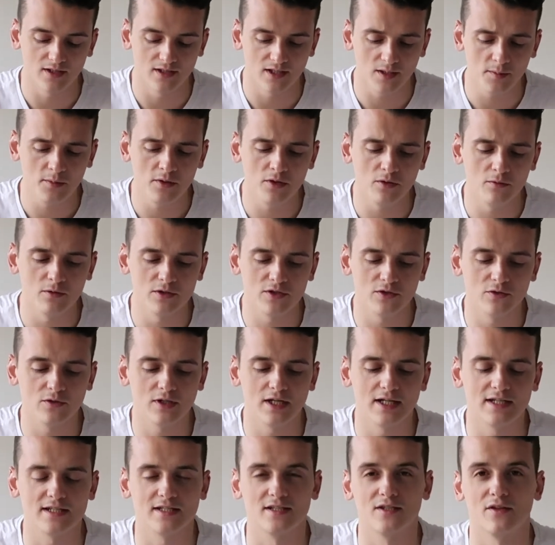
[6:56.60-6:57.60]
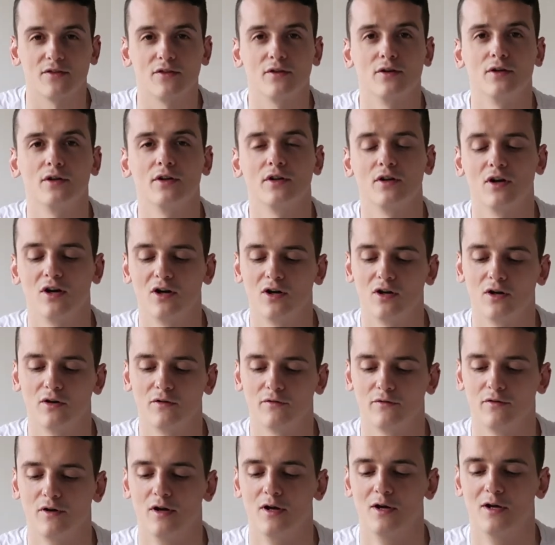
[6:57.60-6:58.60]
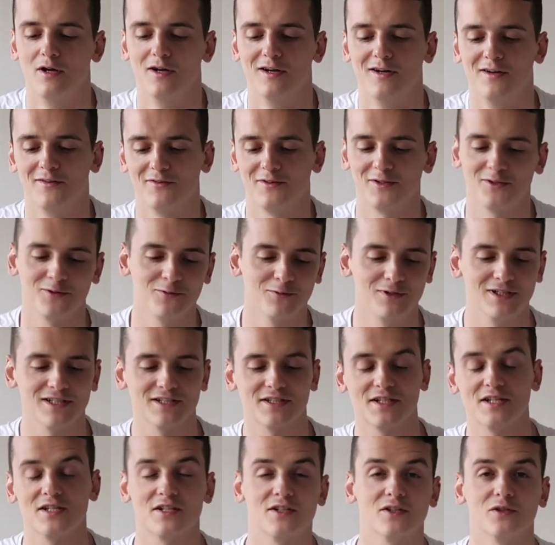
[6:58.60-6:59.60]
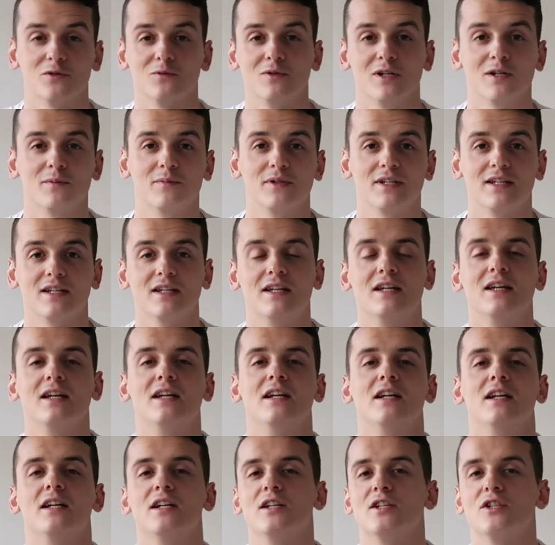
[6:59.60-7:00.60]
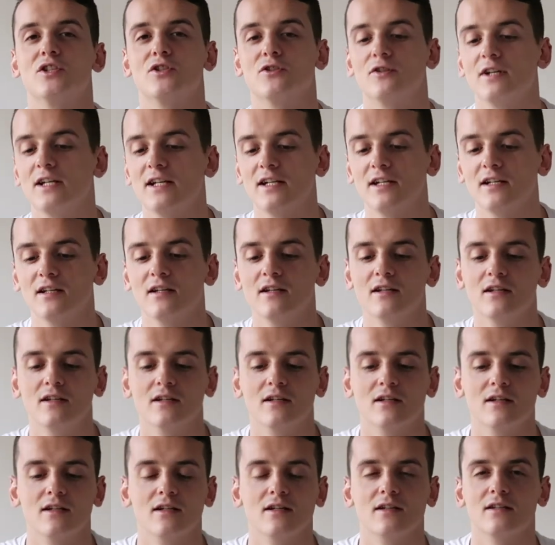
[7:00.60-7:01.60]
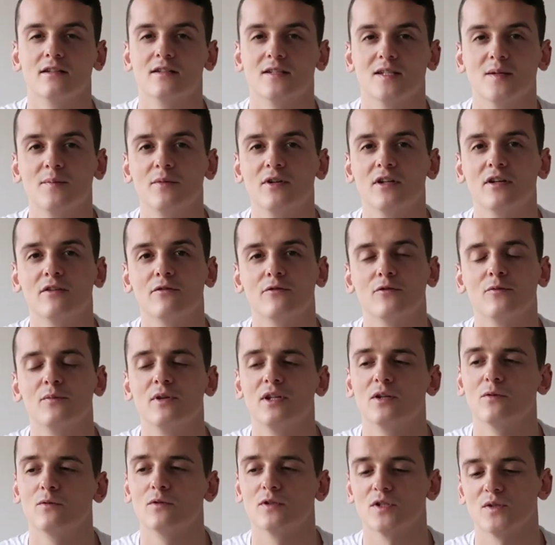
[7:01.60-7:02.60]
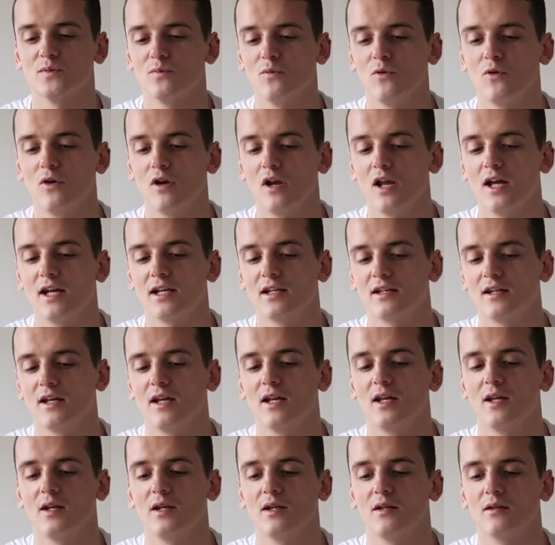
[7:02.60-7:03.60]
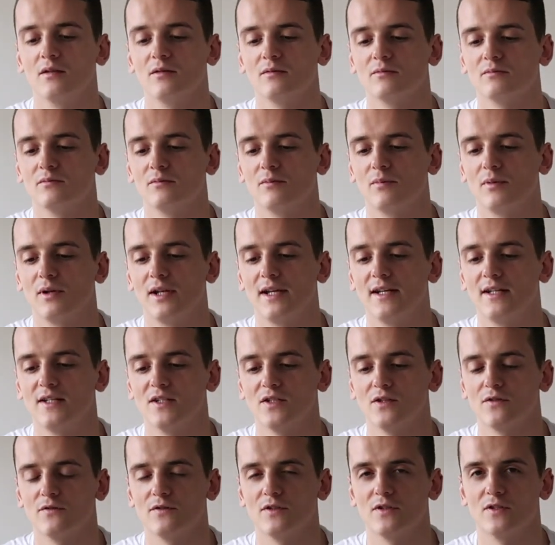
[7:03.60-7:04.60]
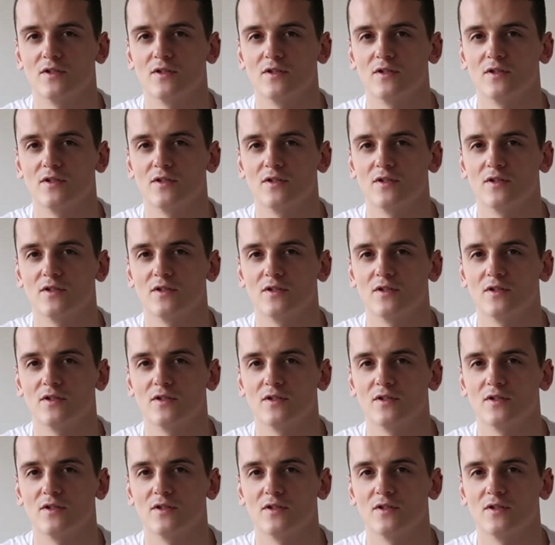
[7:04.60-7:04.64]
Let me know what you guys thought of the Google Digital Wellbeing training seminar. For me, it was more like a place of